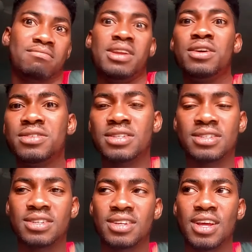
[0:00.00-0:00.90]

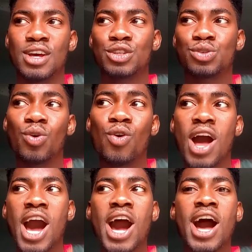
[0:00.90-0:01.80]
Nothing.
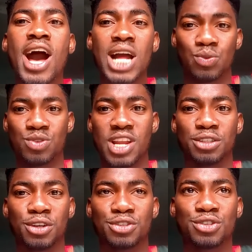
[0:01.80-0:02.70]
So how did you not
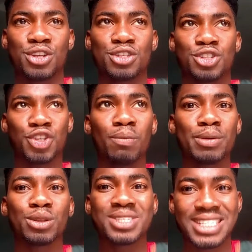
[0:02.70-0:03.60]
just jump
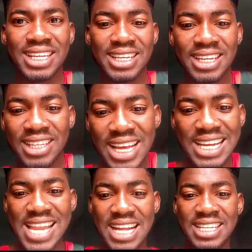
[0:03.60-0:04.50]
into thinking
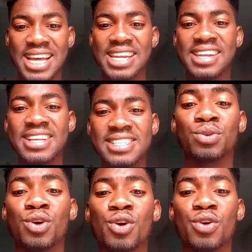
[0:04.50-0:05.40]
that this
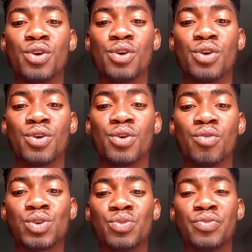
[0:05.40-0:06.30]

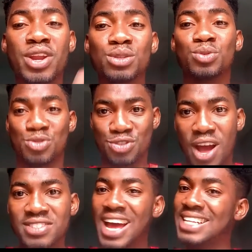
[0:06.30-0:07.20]
was referring to
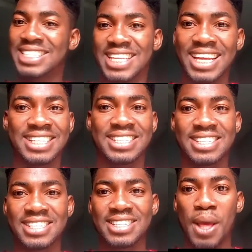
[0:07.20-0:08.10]
trousers and
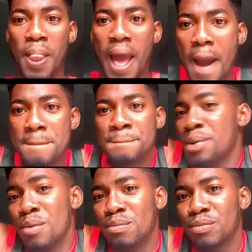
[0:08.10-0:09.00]
skirts? And
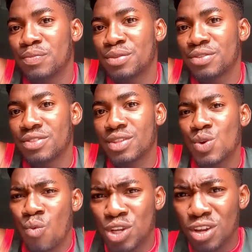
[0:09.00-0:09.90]
boom,
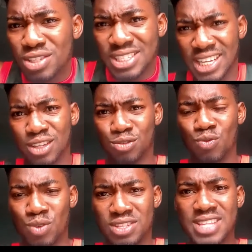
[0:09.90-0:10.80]
we just stick
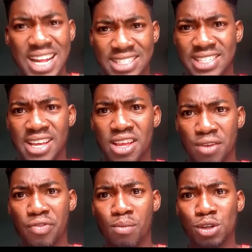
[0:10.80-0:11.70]
with that
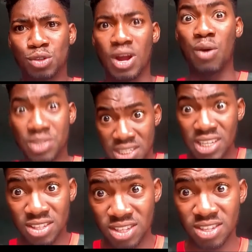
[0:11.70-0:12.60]
information and we
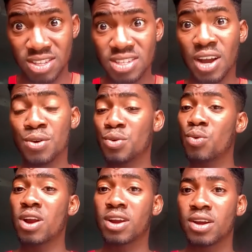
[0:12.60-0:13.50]
think things are going to
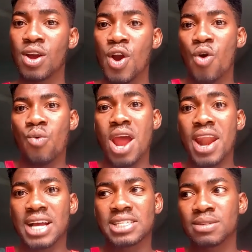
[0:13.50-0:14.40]
work.
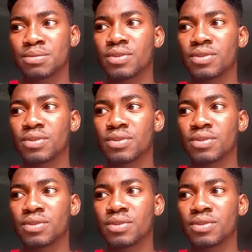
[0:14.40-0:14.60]
Whereas